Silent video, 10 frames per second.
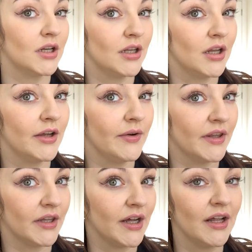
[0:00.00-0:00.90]

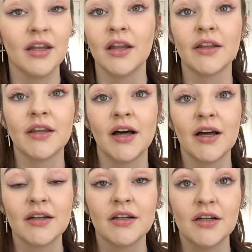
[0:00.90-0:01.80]
layering that like
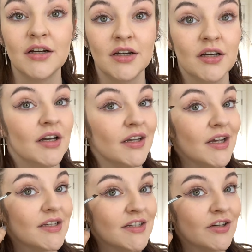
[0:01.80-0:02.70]
that, in
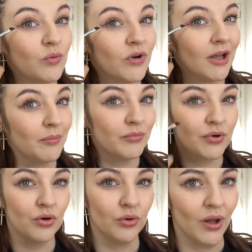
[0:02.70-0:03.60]
case you don't want to
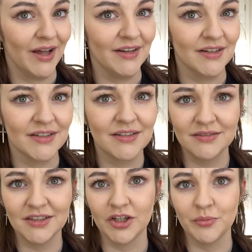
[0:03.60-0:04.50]
pull and,
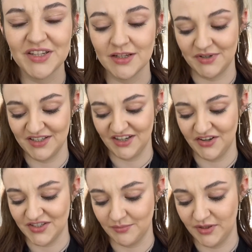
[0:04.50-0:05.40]
you know, mess up, because I know
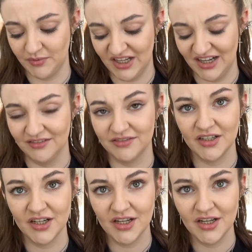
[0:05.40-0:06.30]
some people have
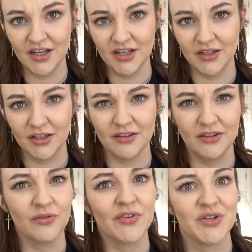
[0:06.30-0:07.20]

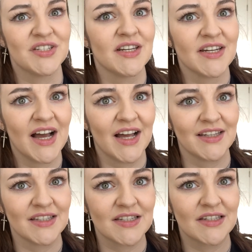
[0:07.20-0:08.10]
not very steady
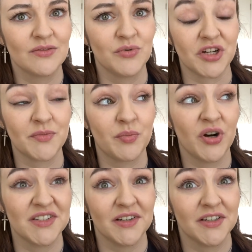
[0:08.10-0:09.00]
hands, which I'm
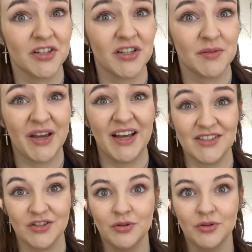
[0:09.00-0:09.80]
surprised I do, because my hands are